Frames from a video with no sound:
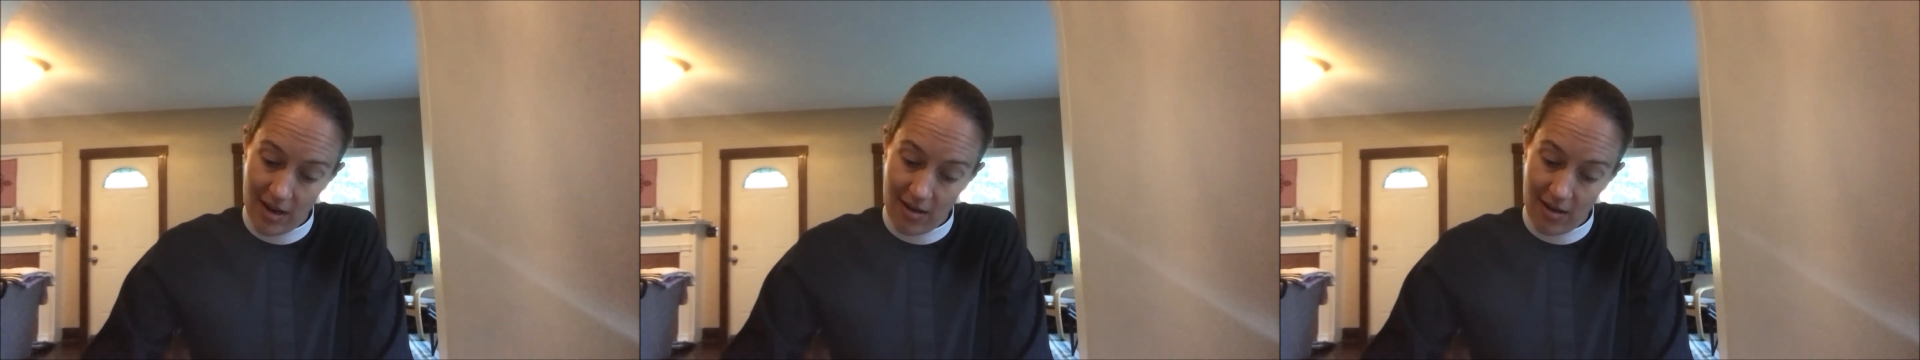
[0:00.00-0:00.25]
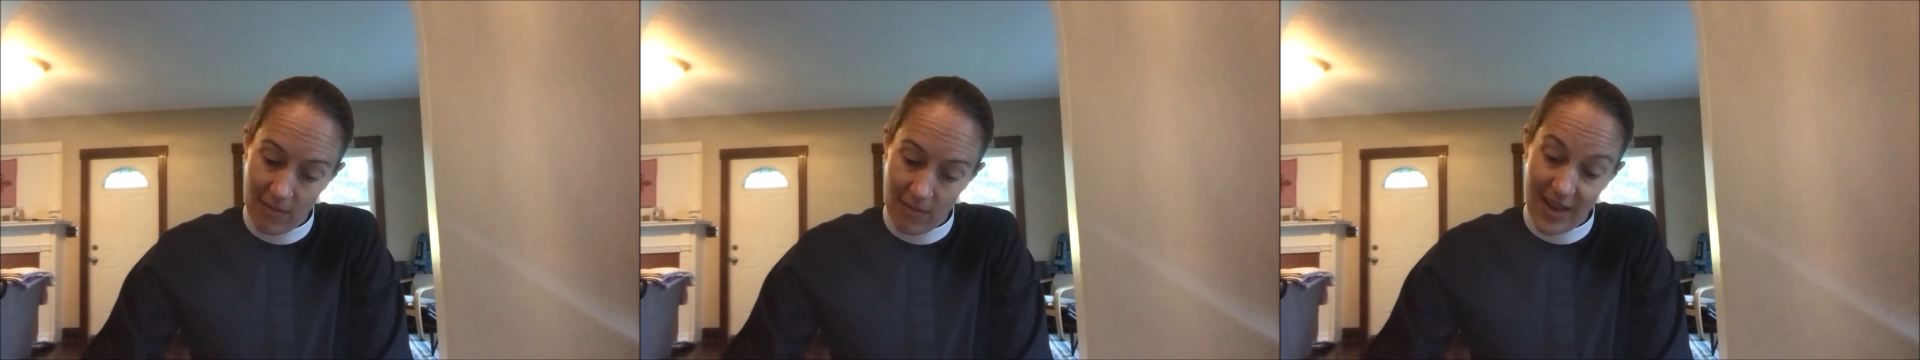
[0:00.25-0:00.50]

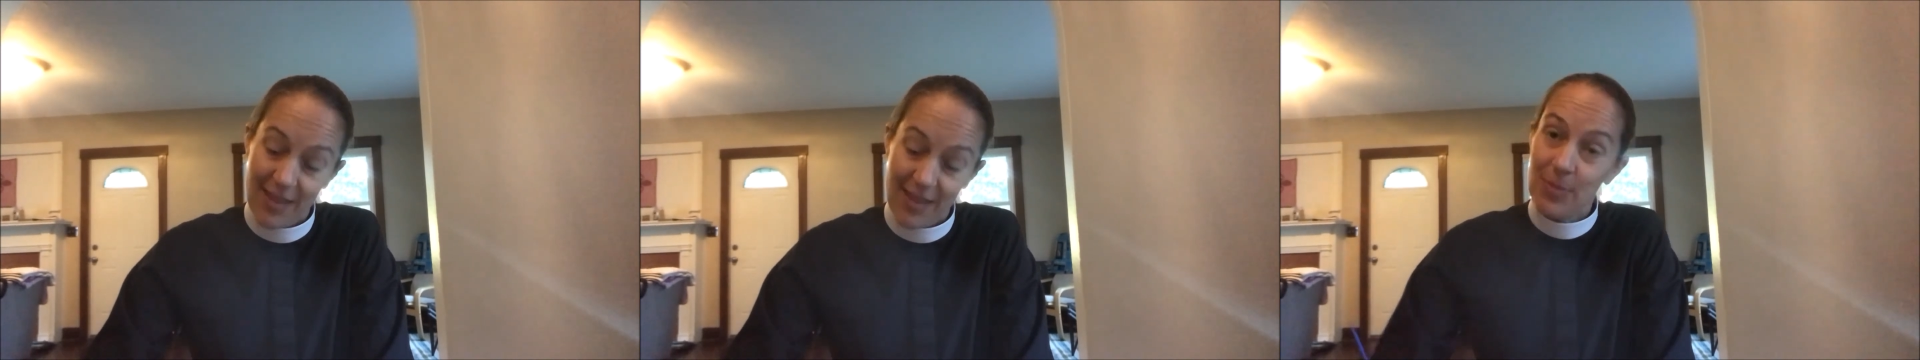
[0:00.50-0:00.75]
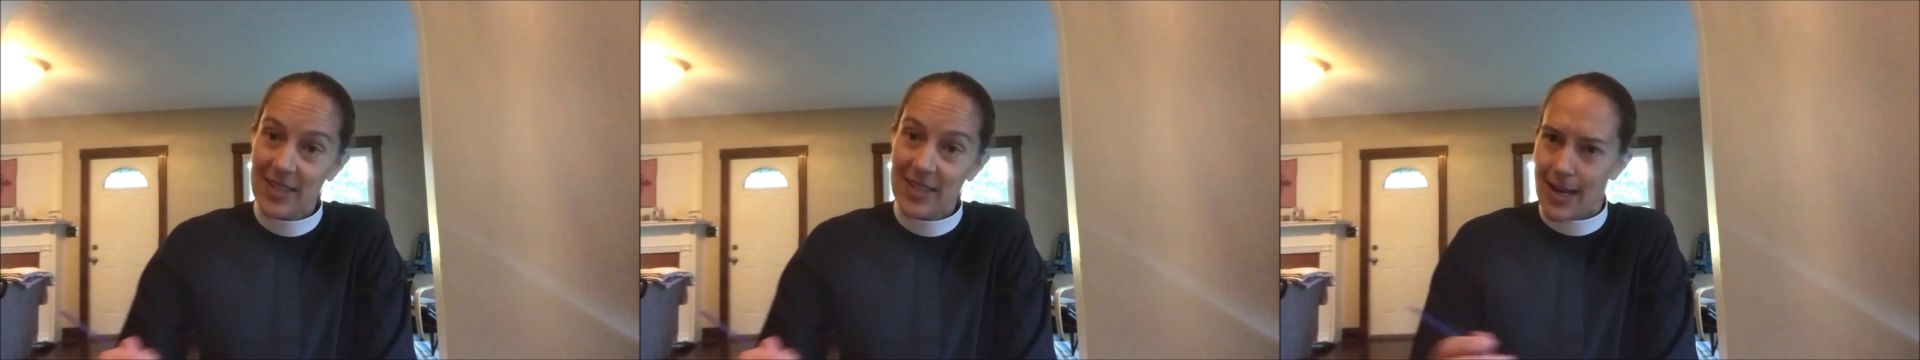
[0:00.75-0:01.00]
And I have
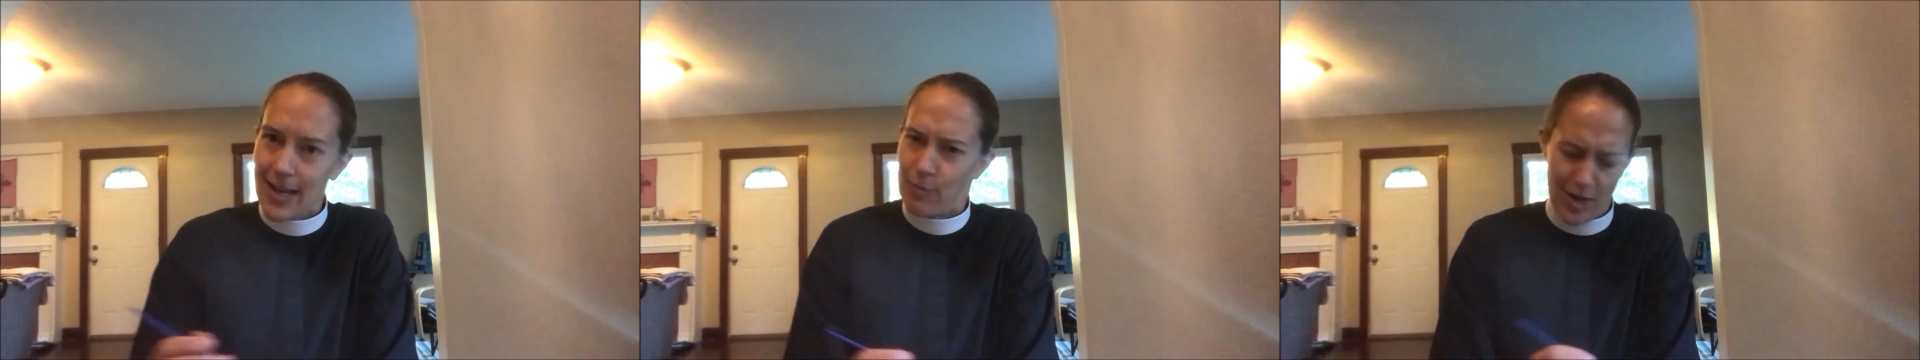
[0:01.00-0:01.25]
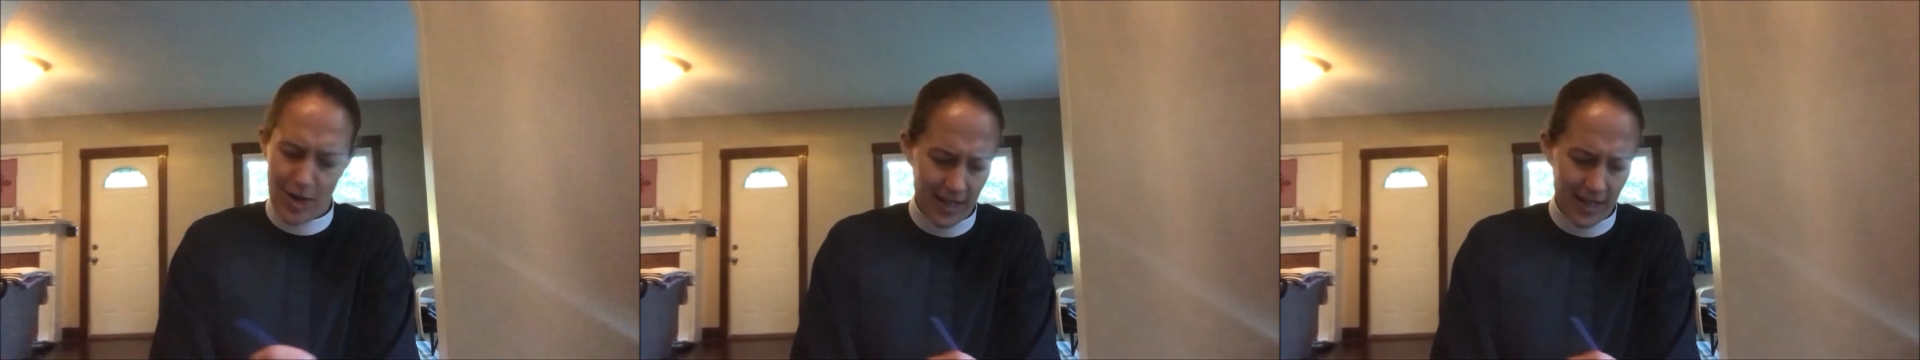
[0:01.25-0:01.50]
some
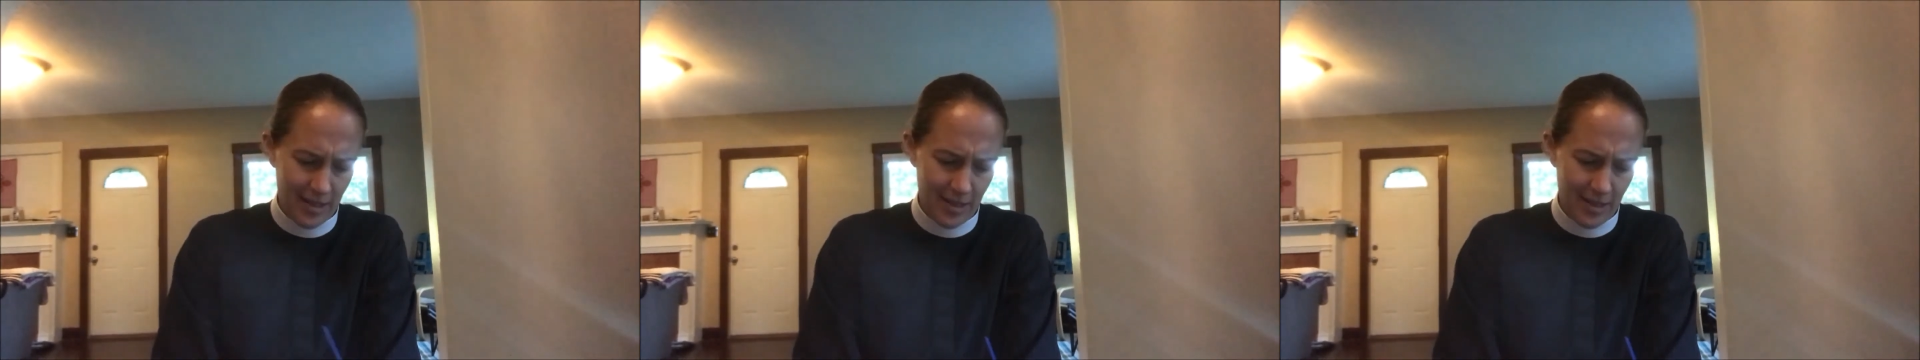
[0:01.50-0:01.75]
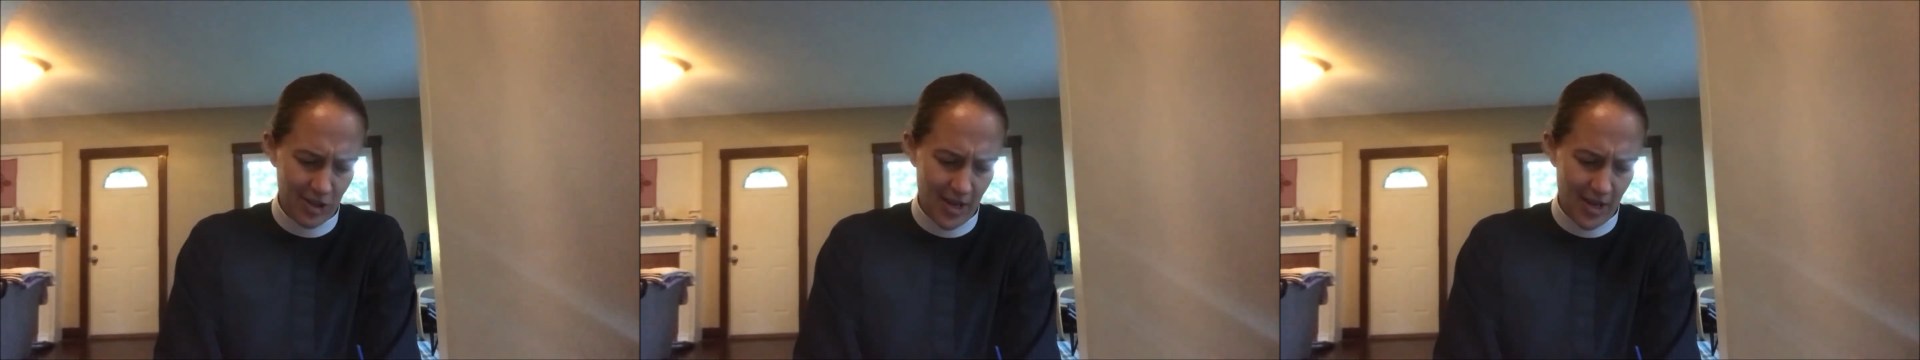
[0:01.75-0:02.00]
snapdragons
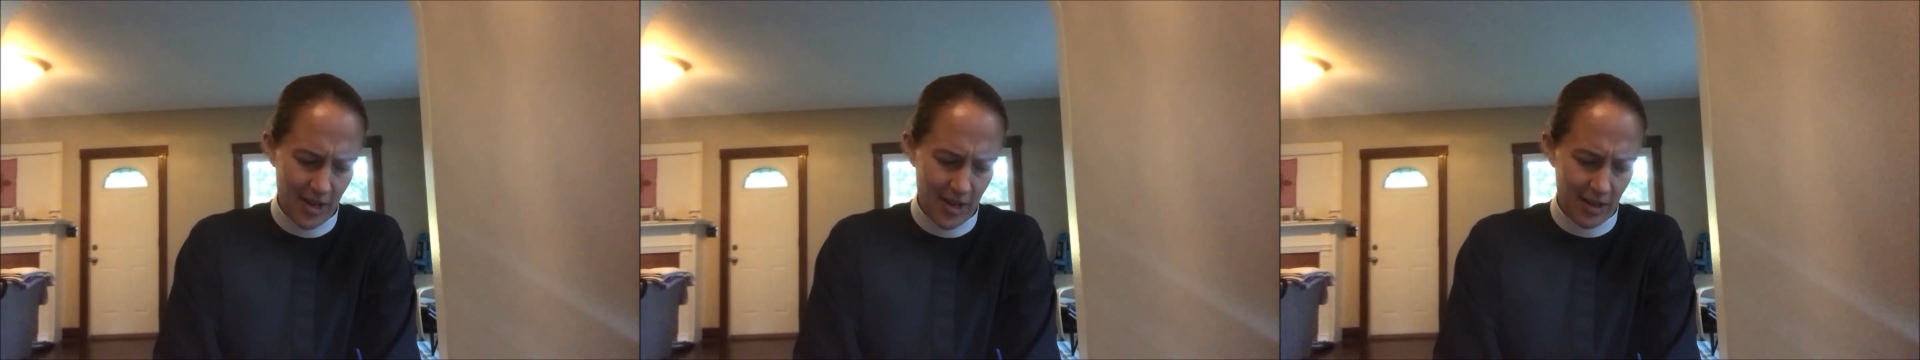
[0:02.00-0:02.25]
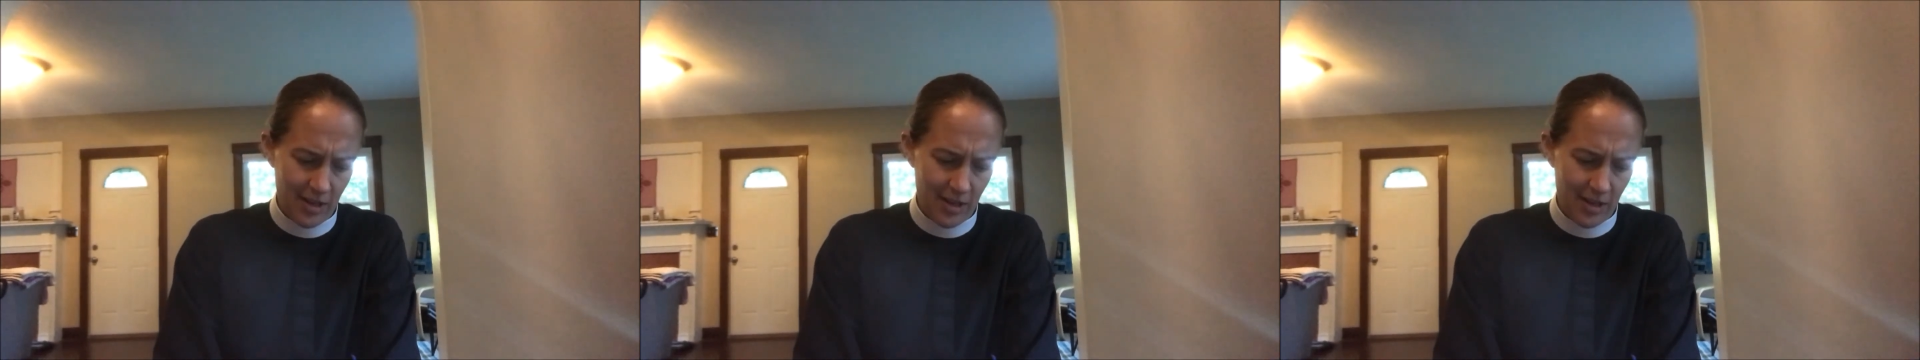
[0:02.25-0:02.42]
that just kind of